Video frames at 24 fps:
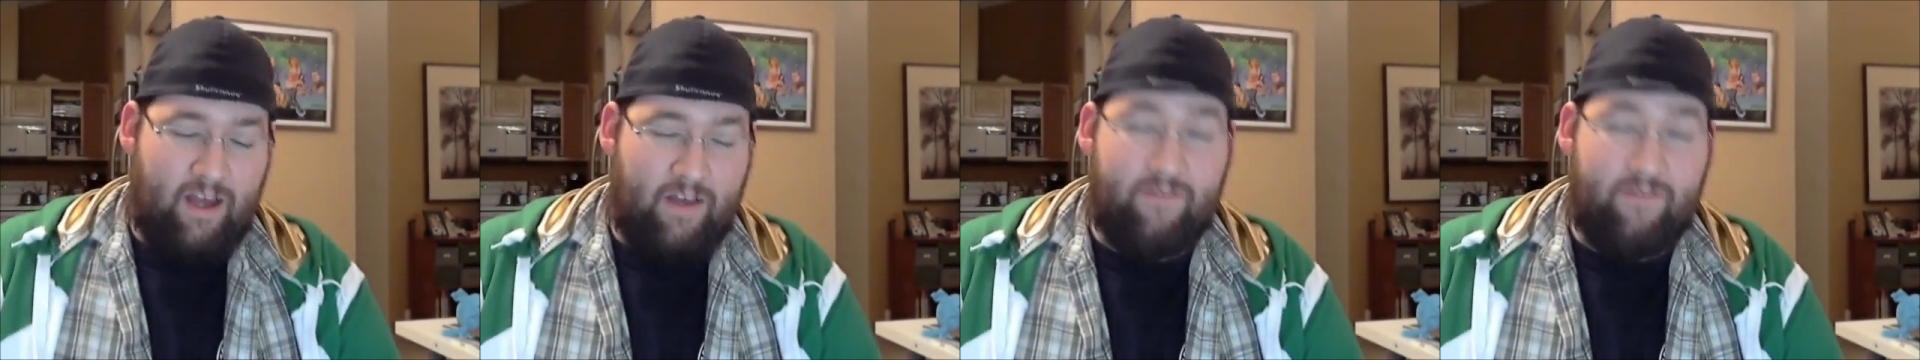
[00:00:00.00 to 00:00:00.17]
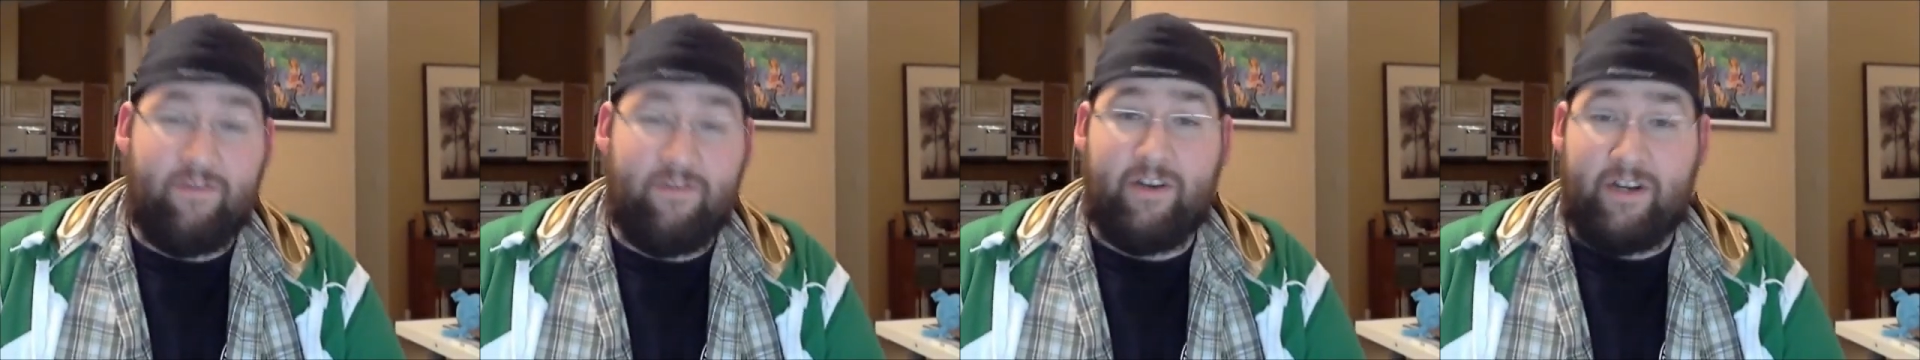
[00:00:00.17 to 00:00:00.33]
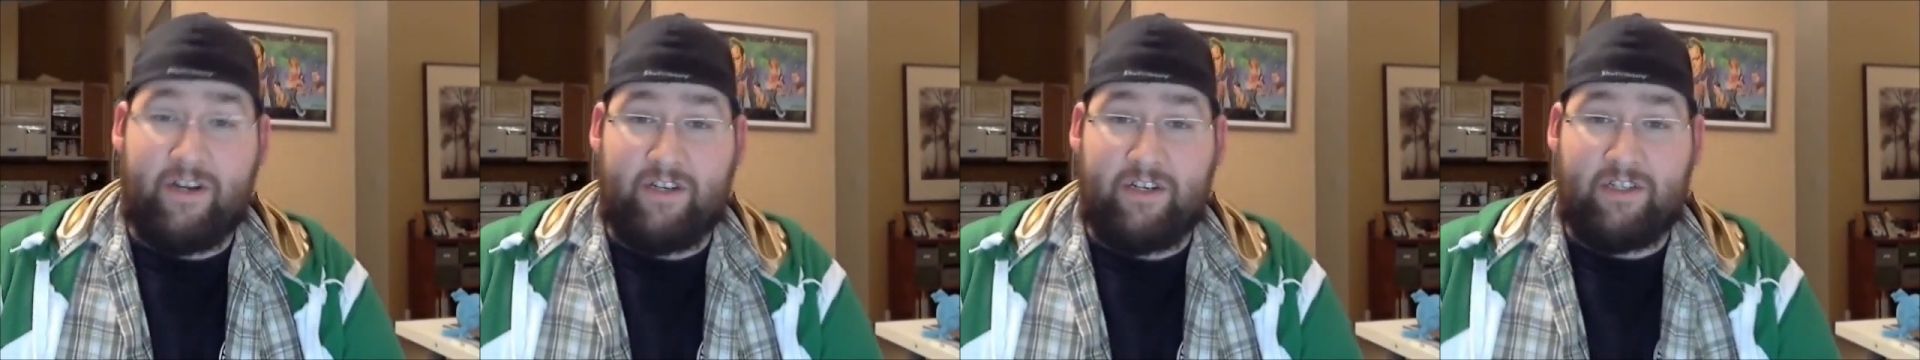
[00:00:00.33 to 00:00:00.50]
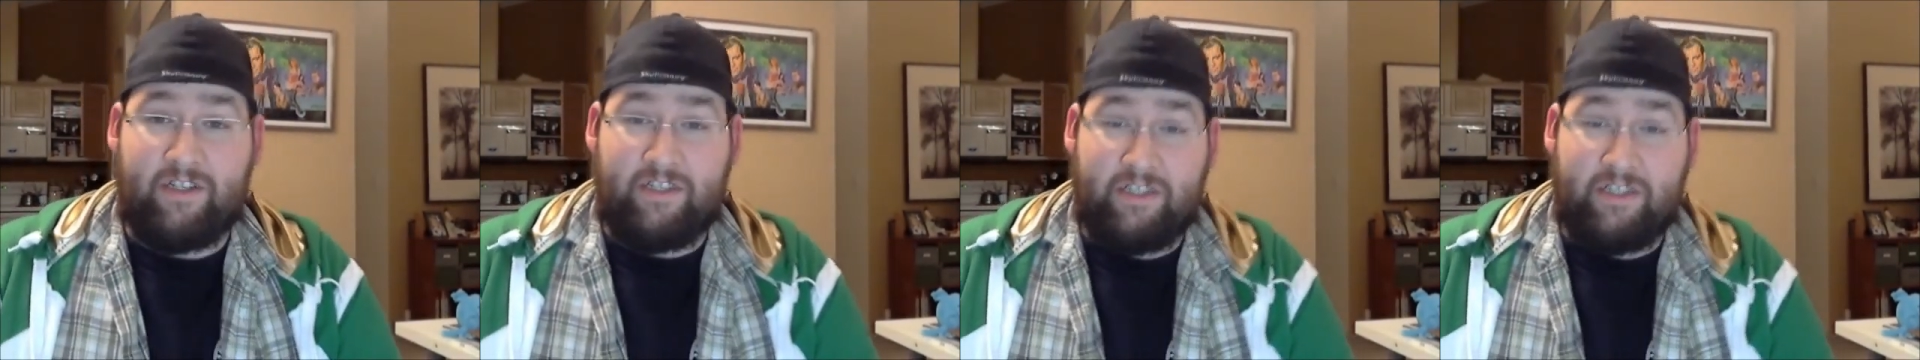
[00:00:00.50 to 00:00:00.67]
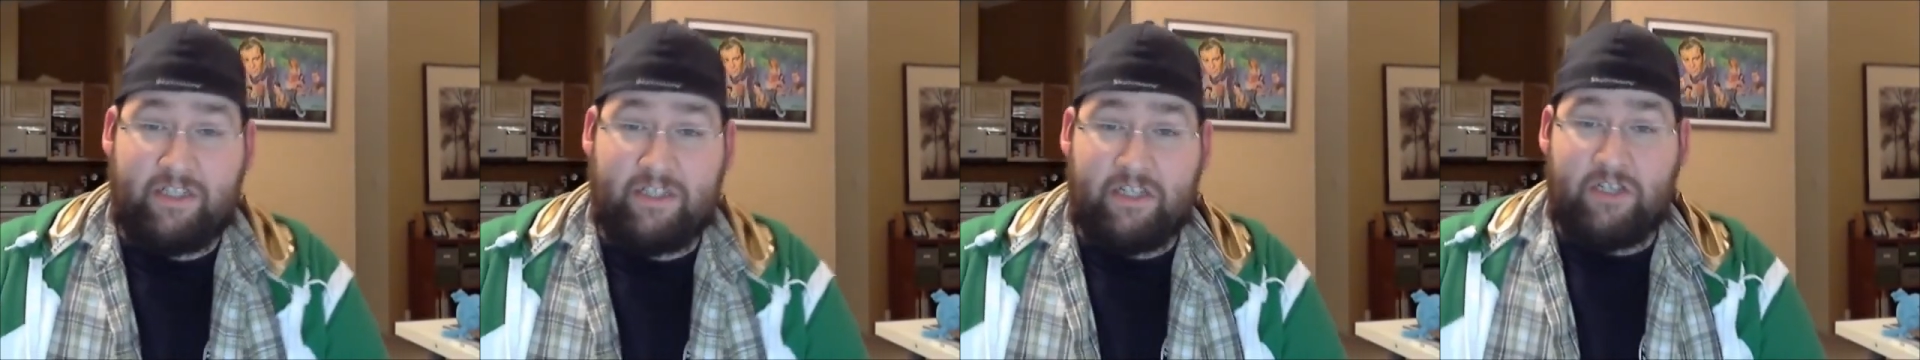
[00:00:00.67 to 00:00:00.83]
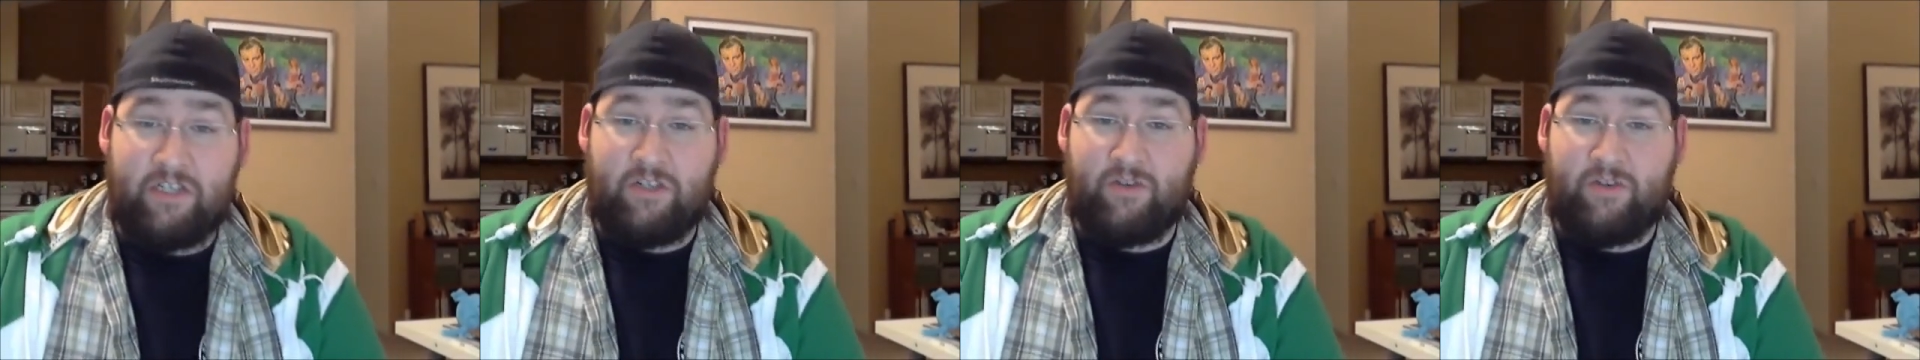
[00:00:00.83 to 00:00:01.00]
Very
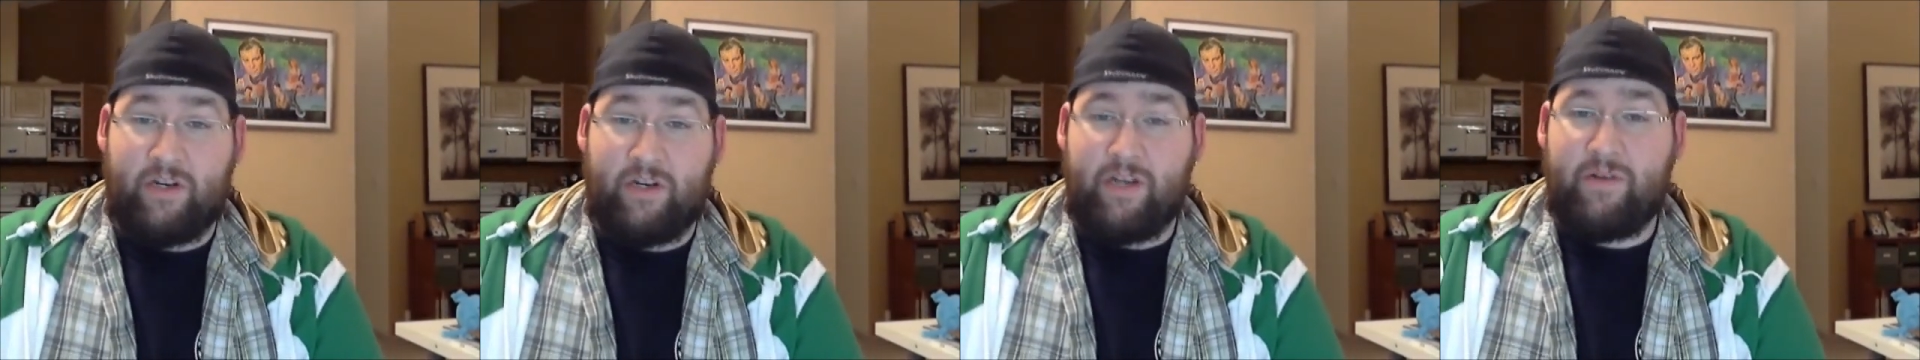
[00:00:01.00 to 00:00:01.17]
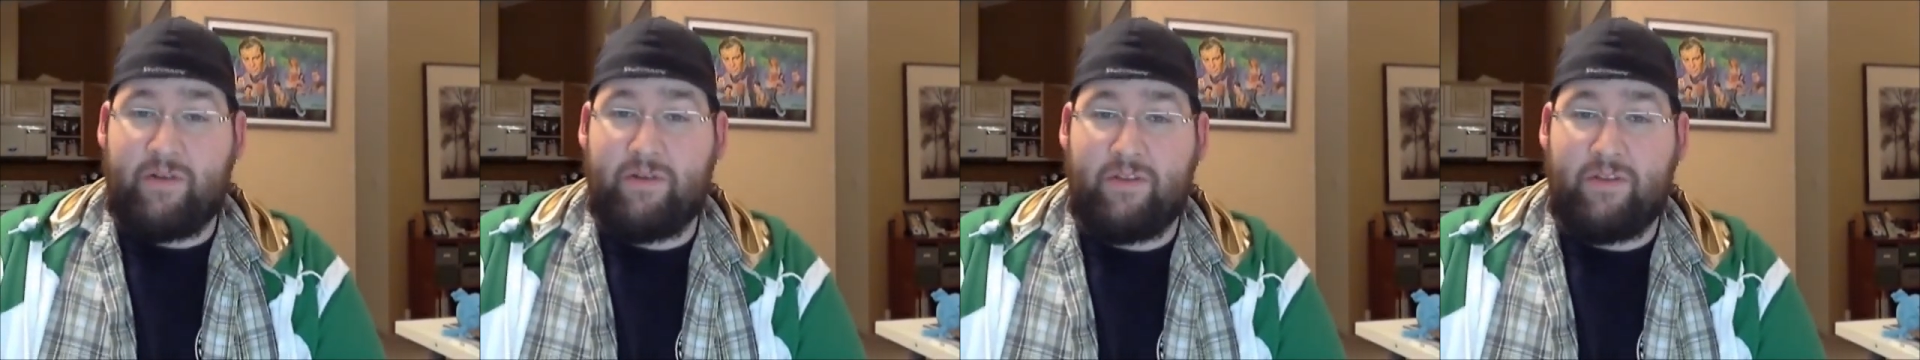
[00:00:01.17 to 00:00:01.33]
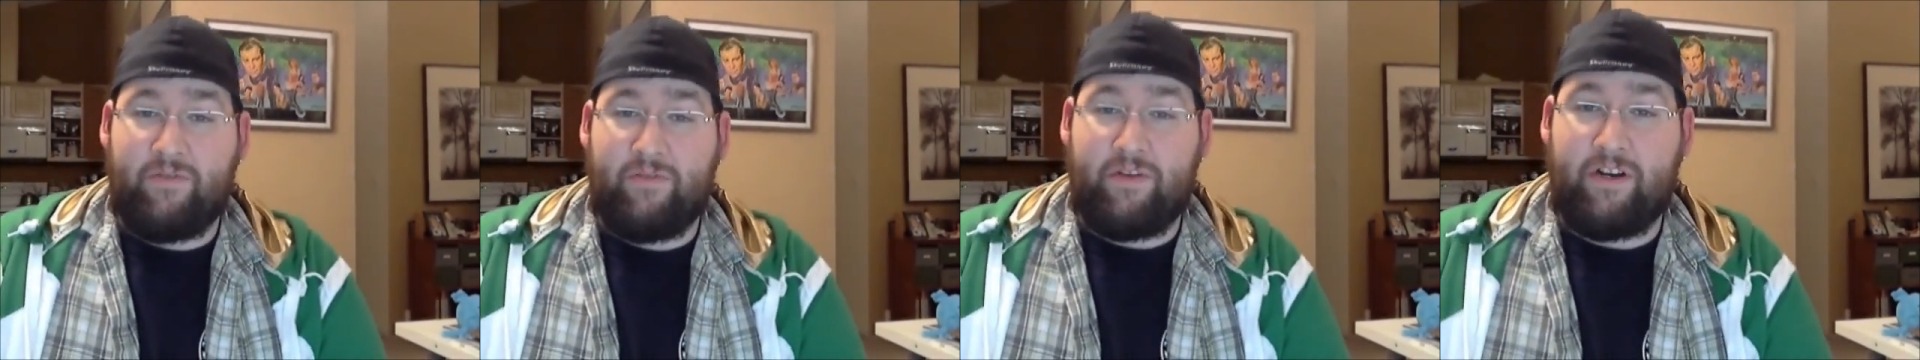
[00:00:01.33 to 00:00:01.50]
delicious drink with a